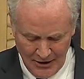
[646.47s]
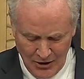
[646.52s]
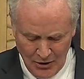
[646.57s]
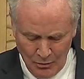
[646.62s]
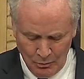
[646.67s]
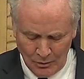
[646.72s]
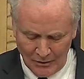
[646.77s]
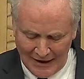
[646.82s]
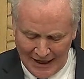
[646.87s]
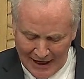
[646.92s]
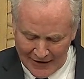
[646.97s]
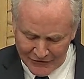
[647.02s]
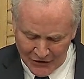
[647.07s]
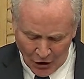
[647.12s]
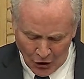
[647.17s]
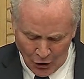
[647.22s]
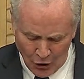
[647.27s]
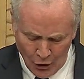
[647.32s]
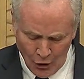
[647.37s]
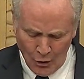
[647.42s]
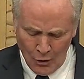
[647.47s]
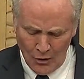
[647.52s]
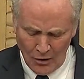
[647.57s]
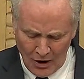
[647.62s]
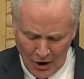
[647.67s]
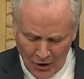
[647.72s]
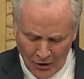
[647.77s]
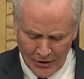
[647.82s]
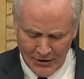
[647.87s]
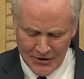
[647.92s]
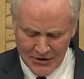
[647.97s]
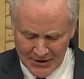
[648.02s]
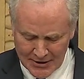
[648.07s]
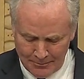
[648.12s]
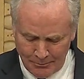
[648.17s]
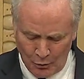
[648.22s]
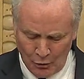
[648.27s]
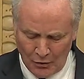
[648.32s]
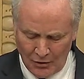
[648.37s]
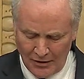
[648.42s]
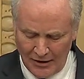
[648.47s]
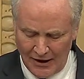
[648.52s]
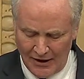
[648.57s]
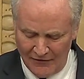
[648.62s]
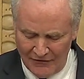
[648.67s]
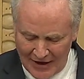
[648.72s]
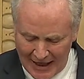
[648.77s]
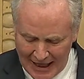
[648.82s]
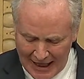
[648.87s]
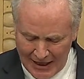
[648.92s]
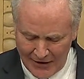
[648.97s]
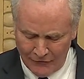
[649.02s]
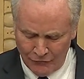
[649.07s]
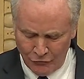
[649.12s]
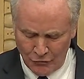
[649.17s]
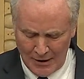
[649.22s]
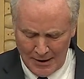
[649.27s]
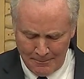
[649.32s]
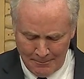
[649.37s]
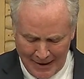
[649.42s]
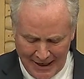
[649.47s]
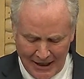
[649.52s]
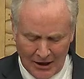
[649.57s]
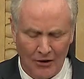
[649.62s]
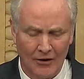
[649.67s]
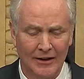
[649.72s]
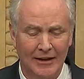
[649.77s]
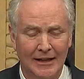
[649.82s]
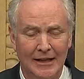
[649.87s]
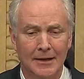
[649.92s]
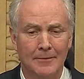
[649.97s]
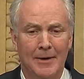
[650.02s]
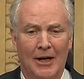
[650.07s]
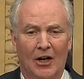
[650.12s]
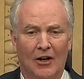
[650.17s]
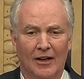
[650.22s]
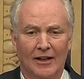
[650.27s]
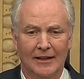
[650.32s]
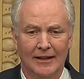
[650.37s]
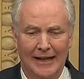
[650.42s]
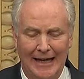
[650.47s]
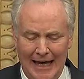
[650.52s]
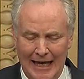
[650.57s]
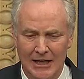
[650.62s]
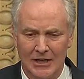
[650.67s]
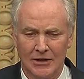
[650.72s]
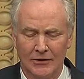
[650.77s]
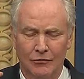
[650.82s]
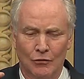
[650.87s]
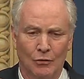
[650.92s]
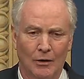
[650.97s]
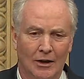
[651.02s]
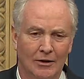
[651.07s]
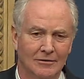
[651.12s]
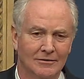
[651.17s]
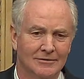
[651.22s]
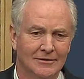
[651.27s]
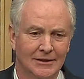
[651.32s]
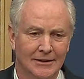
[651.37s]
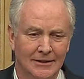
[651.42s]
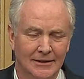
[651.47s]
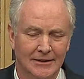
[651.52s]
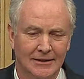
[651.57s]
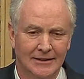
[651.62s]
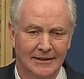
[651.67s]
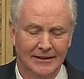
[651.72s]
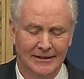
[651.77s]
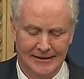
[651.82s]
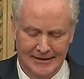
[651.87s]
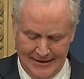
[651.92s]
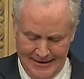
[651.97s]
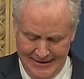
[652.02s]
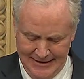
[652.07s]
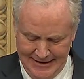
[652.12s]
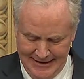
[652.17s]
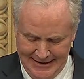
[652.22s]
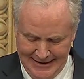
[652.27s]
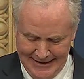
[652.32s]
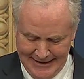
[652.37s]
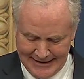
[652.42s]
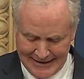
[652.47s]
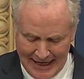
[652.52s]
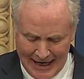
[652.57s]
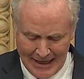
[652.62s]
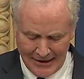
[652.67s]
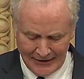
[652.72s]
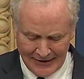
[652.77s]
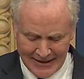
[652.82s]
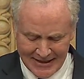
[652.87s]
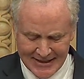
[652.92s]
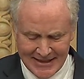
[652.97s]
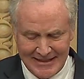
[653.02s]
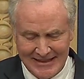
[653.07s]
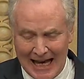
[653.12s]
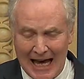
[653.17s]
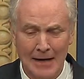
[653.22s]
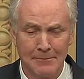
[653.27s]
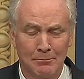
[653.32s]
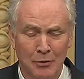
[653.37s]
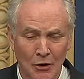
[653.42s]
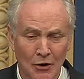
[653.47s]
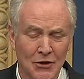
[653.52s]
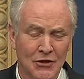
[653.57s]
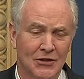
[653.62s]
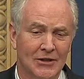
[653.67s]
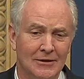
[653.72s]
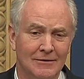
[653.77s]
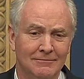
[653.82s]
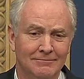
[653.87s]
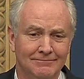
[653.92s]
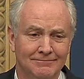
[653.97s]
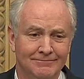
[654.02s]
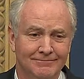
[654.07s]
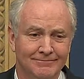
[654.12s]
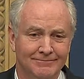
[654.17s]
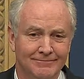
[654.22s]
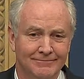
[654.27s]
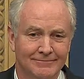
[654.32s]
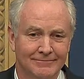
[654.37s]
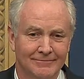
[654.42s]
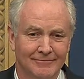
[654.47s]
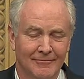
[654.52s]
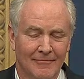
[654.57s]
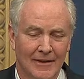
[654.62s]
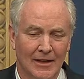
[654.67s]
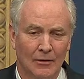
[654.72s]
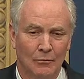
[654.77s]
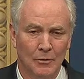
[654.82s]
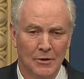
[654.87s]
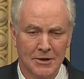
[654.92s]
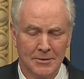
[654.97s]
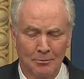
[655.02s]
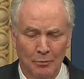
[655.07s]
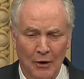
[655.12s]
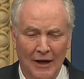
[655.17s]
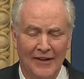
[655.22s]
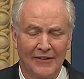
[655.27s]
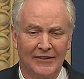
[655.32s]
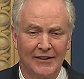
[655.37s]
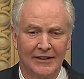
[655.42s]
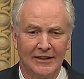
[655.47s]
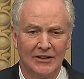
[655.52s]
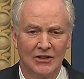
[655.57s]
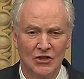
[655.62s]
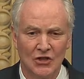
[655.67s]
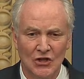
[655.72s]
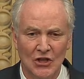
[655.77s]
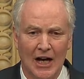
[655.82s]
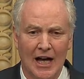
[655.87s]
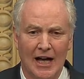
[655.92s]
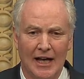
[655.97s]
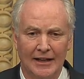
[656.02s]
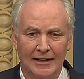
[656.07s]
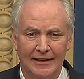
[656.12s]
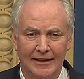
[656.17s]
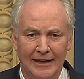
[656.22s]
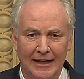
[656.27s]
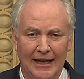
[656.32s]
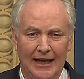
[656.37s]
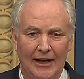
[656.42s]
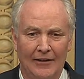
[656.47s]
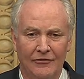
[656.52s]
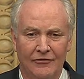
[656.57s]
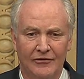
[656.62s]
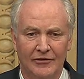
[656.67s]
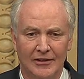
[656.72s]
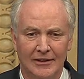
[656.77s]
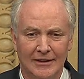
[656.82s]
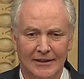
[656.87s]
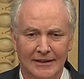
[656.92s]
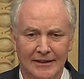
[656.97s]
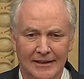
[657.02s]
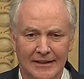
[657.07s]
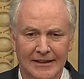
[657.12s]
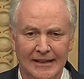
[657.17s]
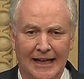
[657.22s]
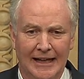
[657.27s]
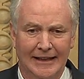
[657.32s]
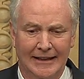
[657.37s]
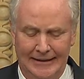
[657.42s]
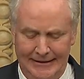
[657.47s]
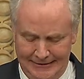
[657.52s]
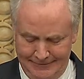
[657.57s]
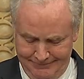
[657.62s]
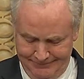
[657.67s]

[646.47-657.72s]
will have the wholehearted support of every parent in America," end of quote. Colleagues, that person was President John F. Kennedy.